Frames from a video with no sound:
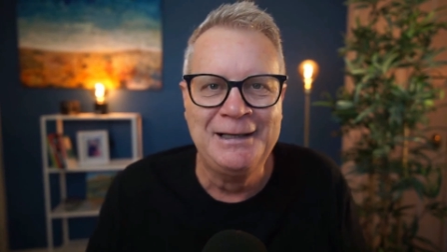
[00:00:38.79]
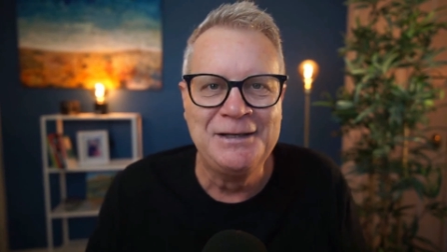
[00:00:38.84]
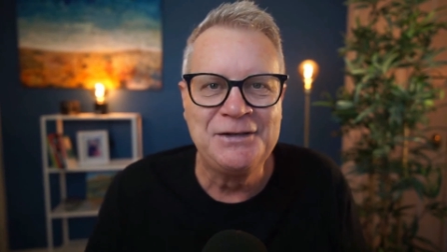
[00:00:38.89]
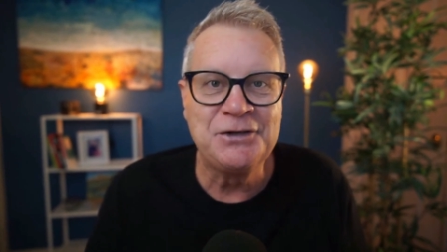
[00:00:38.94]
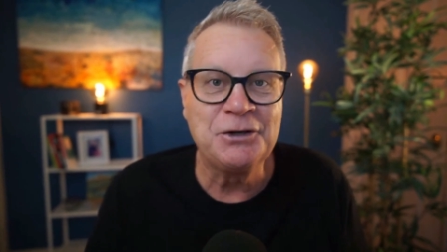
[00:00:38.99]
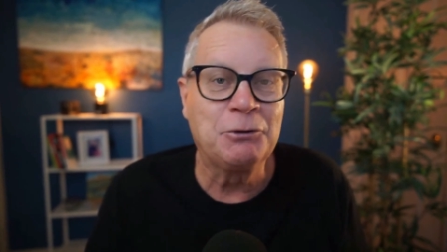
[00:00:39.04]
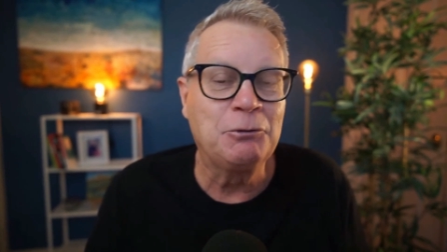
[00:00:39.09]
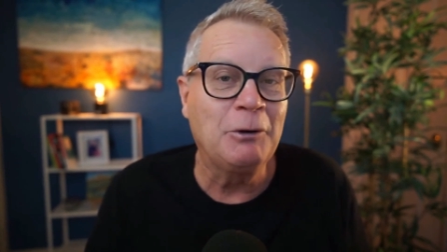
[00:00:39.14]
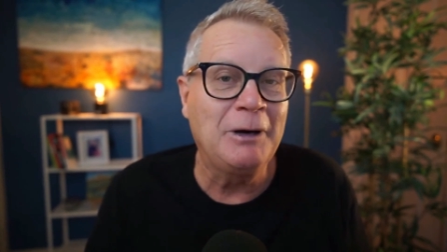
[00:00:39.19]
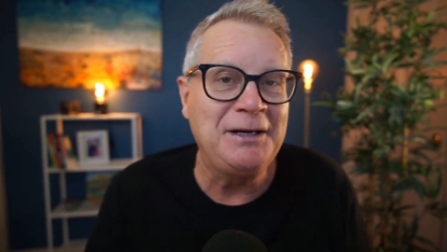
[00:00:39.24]
It's
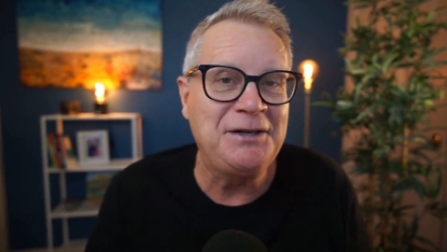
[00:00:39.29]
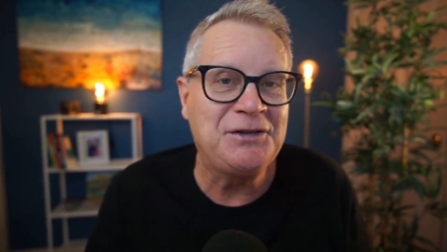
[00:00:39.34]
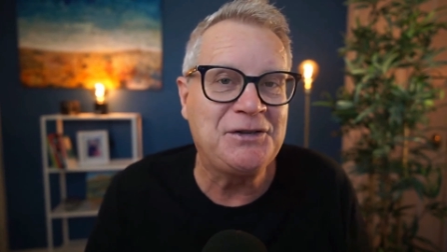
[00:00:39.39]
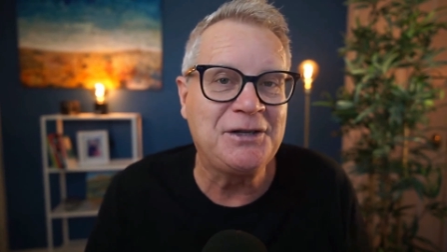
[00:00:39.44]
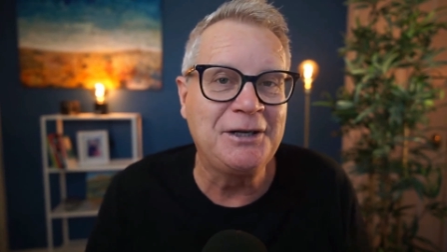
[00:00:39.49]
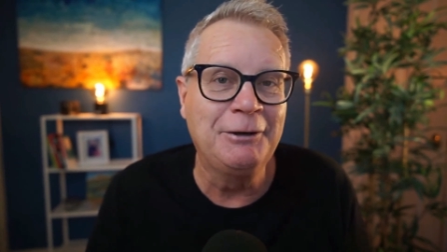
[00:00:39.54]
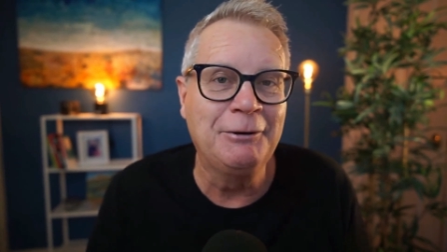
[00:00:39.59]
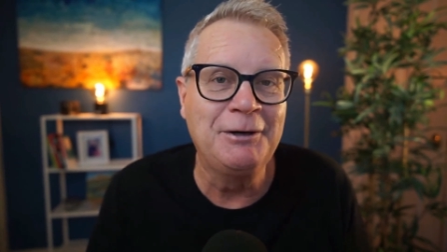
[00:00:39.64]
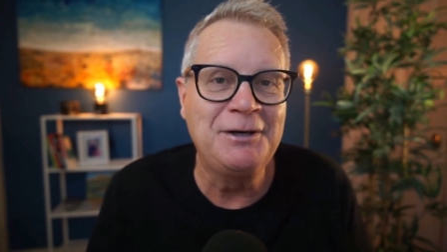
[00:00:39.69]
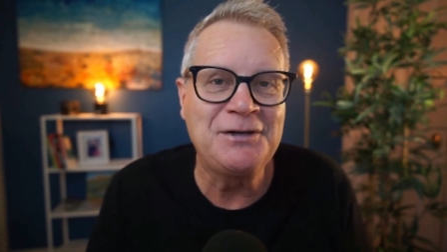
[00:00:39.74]
a great
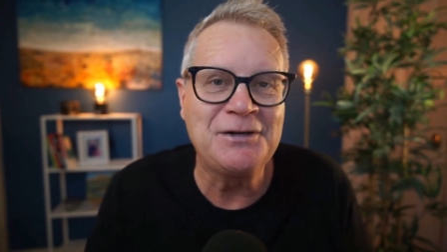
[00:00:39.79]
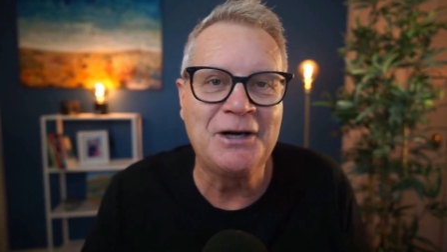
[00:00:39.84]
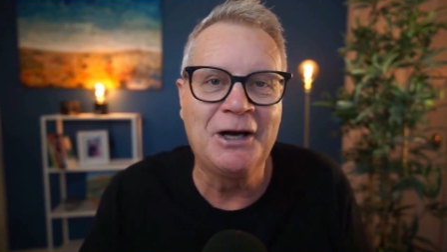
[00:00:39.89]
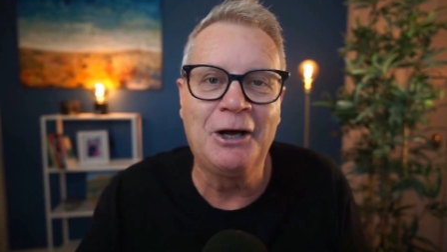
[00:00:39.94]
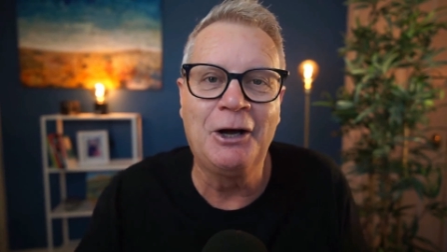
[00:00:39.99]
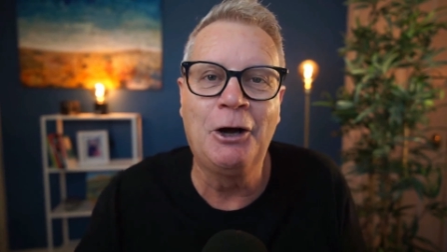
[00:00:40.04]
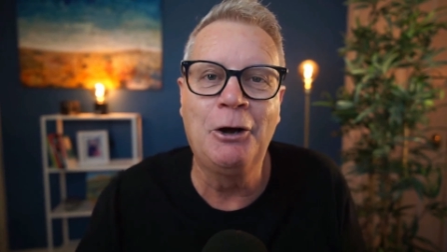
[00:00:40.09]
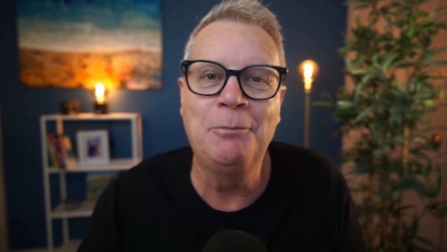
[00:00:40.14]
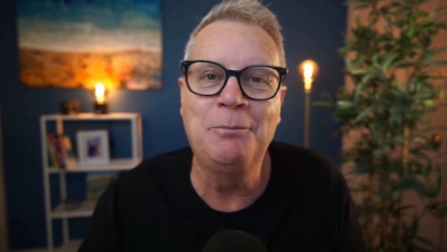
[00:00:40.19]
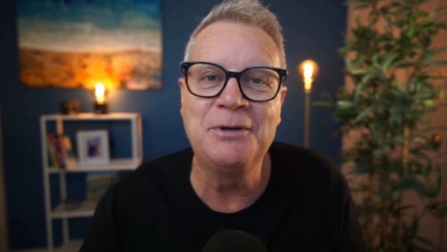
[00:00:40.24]
series, and
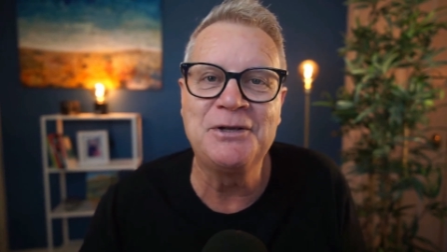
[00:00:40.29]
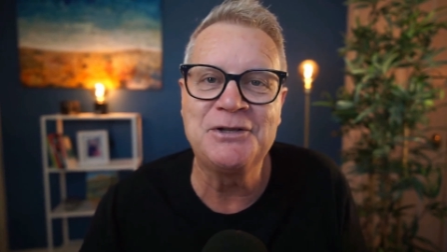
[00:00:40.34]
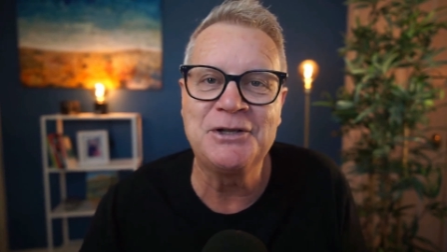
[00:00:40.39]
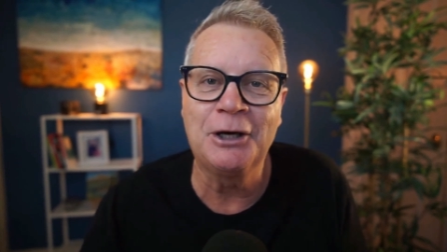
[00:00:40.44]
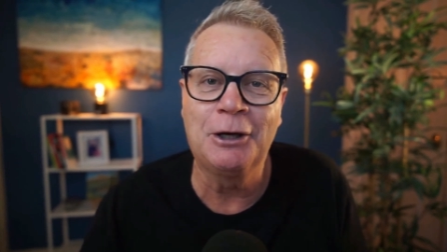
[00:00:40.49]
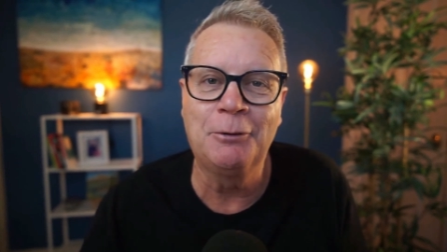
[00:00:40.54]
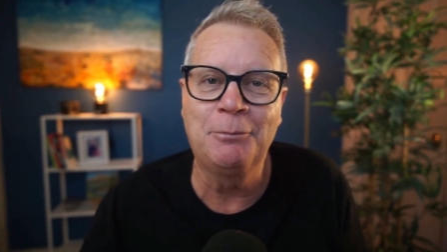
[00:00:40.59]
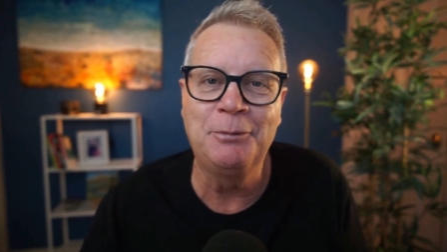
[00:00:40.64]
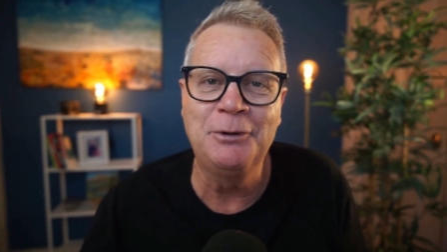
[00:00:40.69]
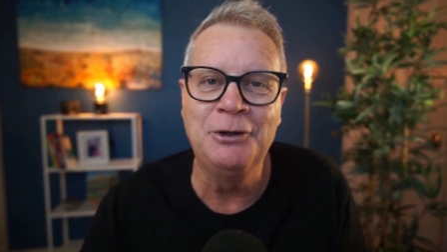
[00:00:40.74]
I hope it's
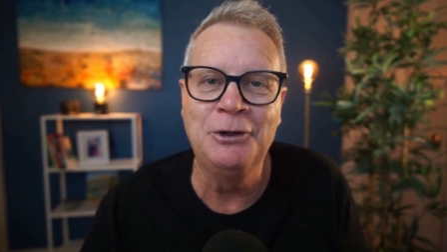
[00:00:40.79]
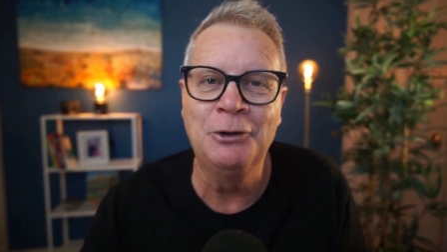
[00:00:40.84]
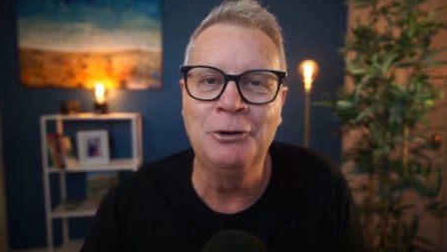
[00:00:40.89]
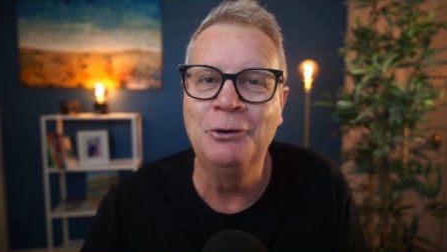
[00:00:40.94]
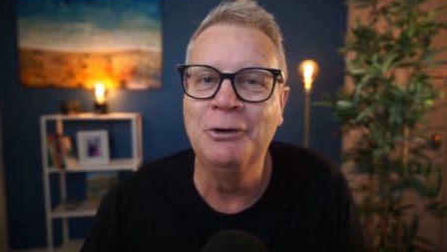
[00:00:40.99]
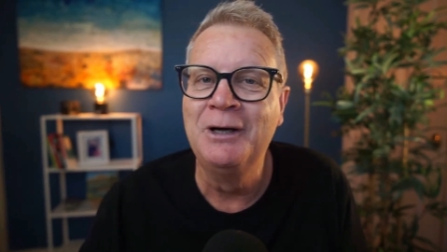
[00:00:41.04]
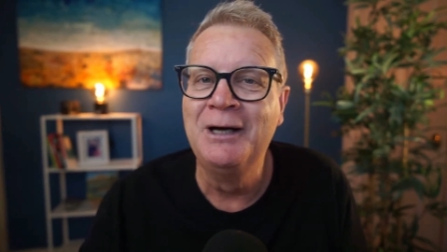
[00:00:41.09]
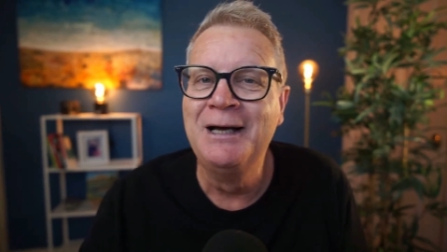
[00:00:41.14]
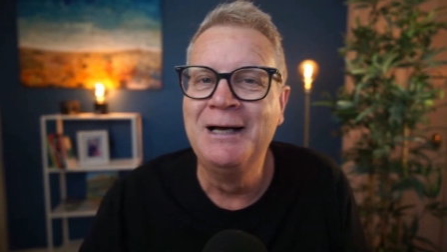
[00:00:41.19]
helping you